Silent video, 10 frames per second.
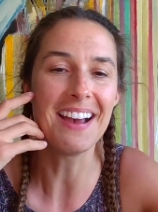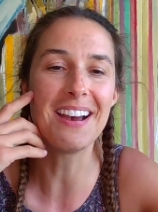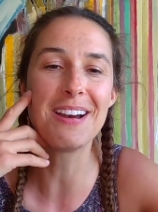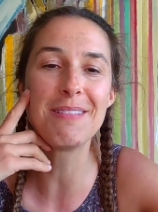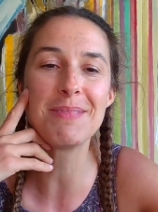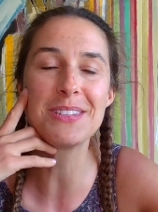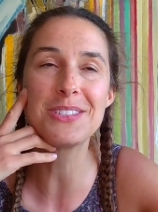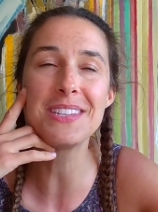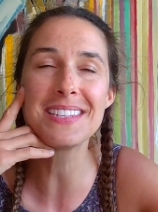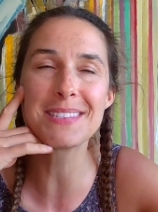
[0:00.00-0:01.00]
um,
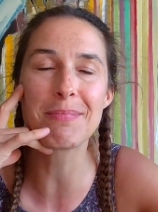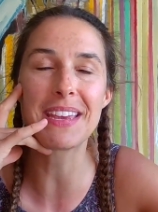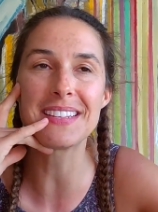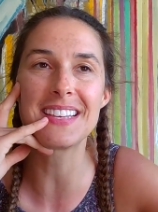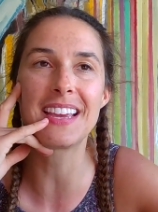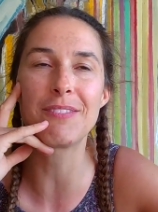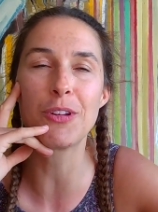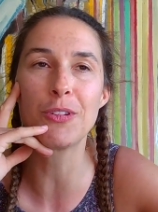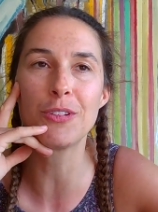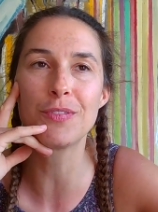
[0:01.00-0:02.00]
she is amazing. I've
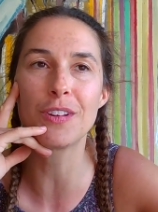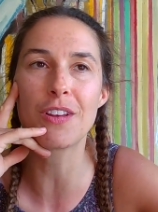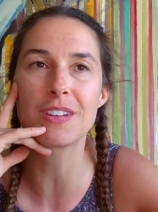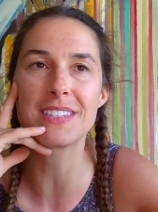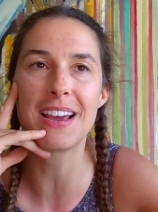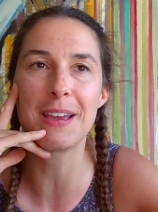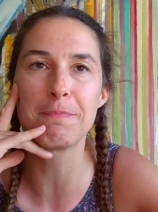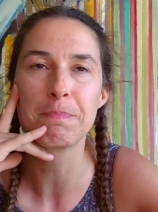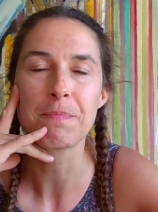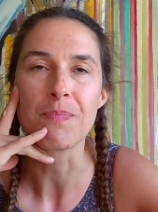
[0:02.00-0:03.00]
known her for a long time.
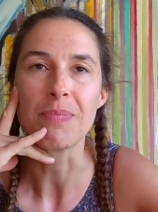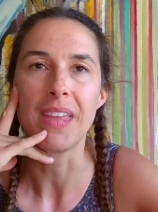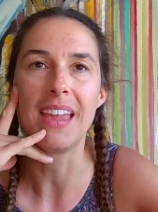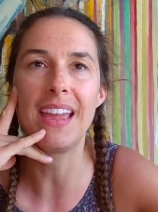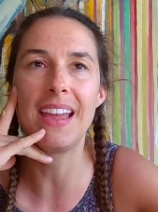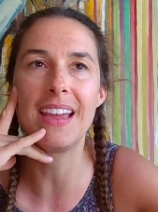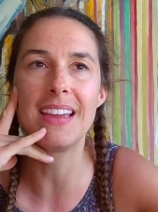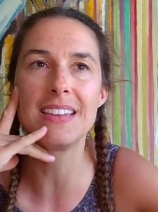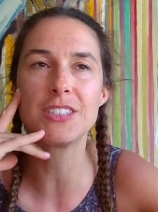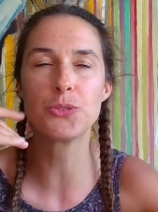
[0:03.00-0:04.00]

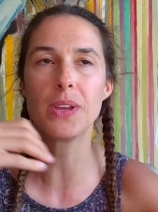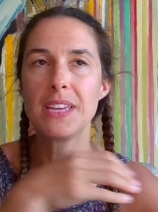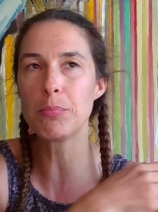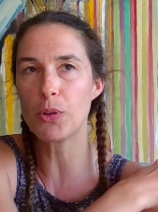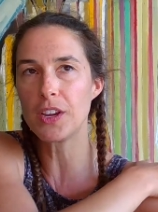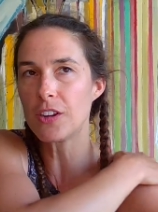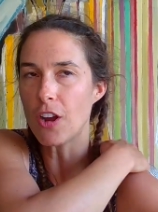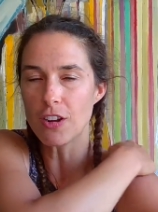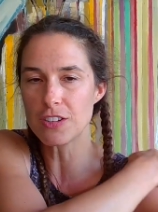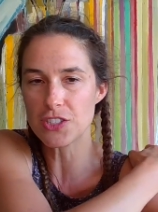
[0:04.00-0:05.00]
And Twiggy Boyer
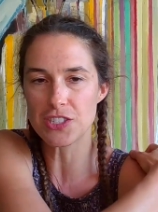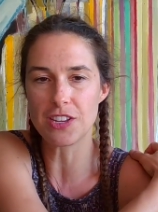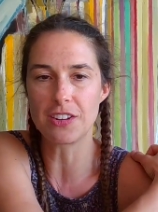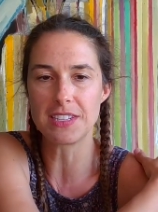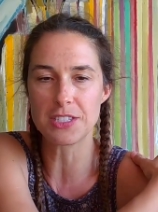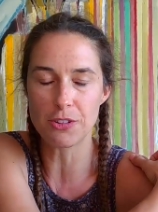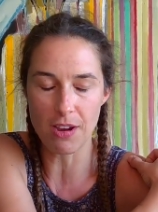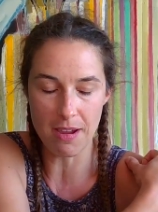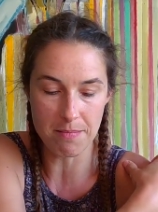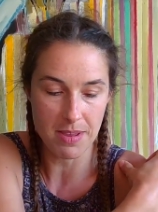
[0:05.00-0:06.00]
Art, she's on
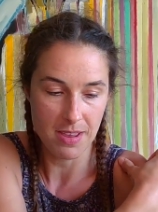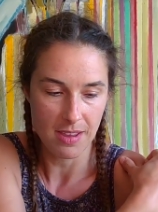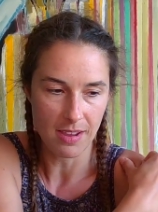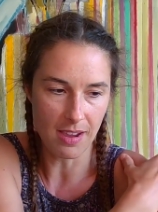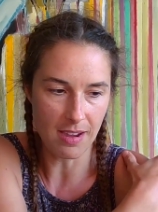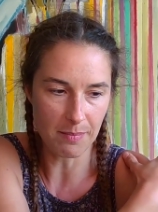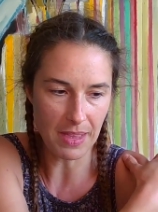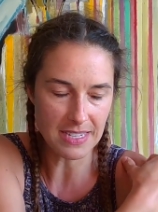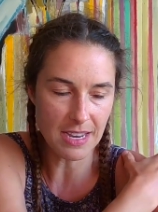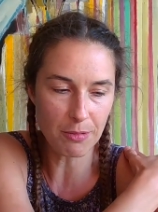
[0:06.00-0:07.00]
Instagram. Um,
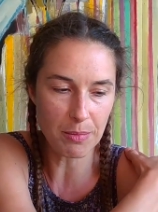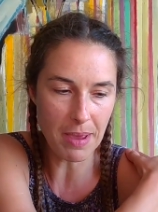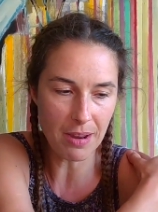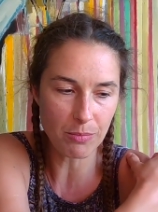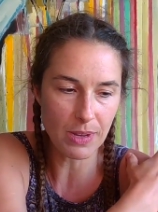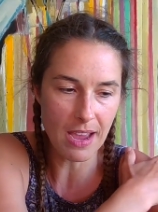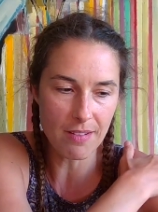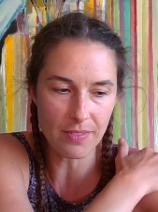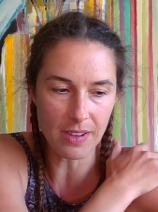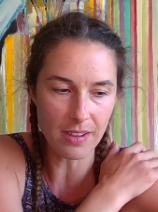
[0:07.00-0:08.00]
that's how we met. We
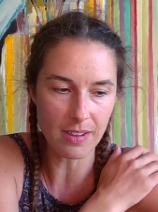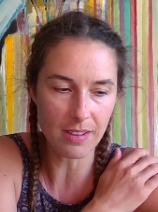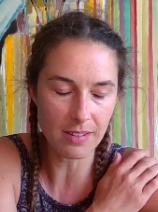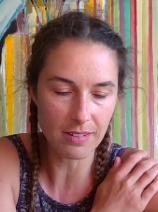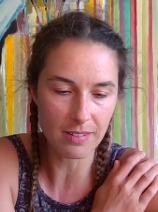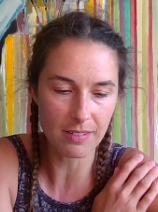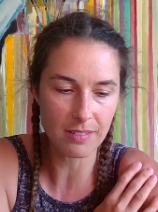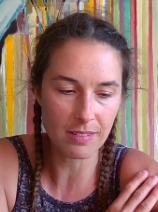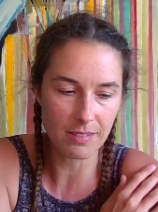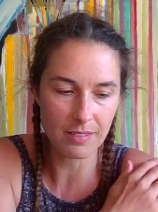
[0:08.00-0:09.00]
have a,
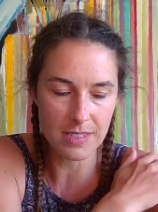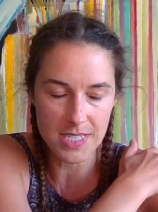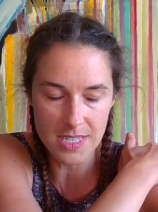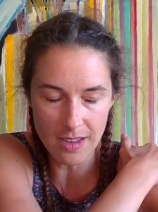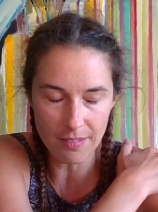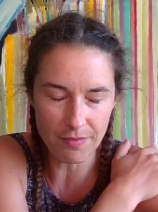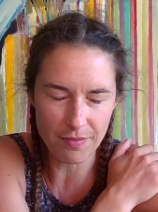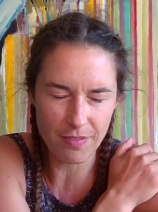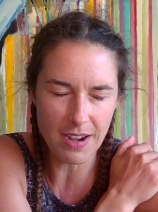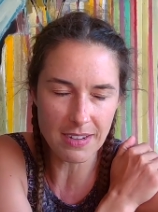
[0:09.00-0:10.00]
a
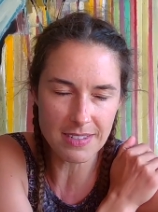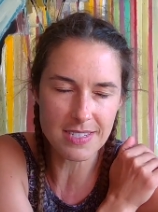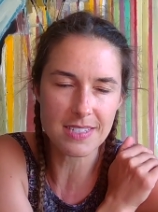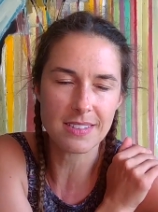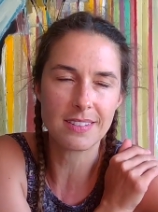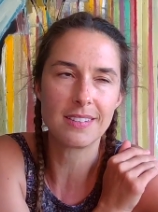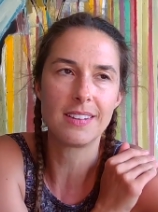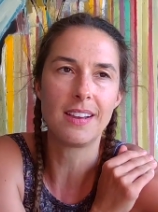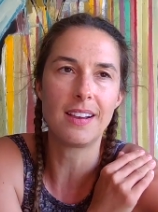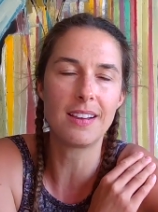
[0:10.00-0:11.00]
friend,
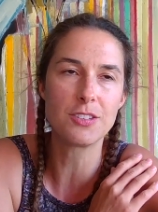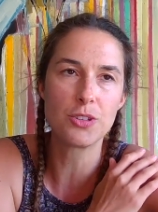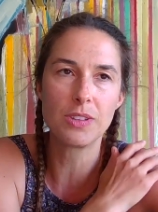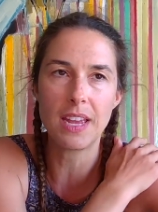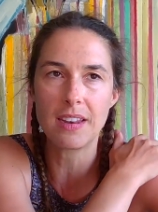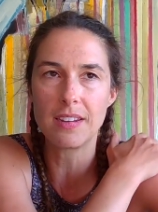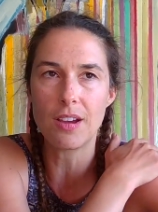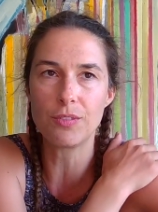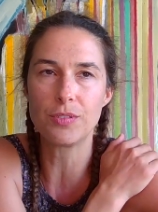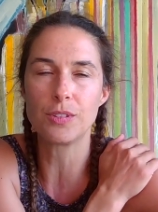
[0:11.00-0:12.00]
uh, Juliana
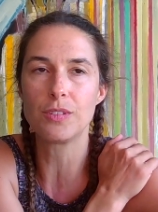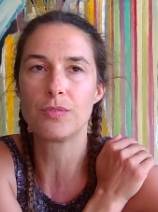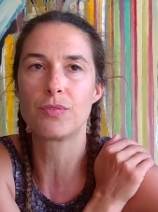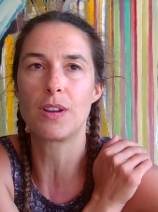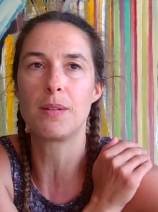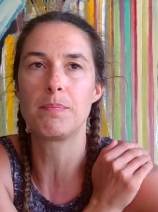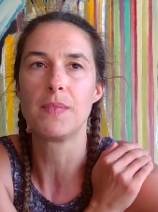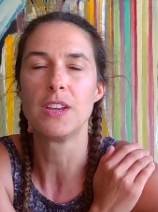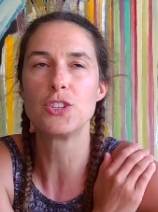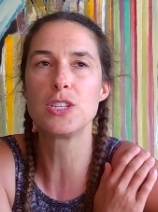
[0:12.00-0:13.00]
Naufel from,
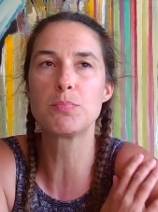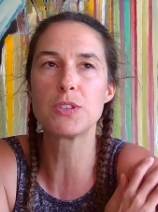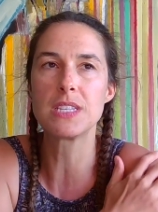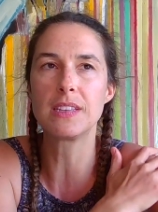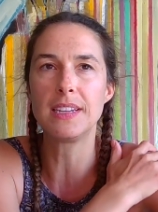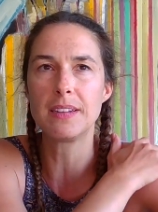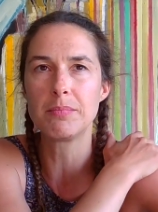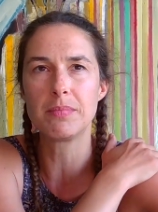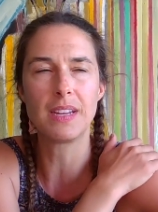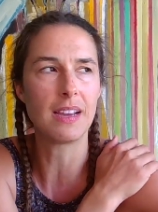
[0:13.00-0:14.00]
she's
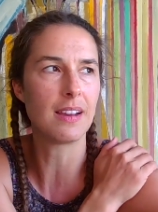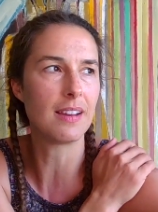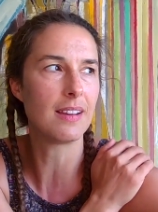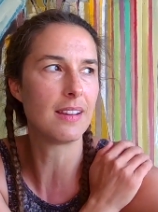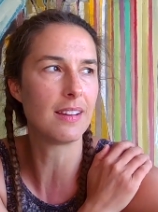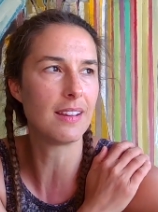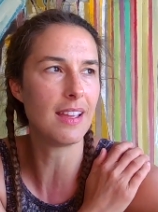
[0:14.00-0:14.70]
Brazilian, uh,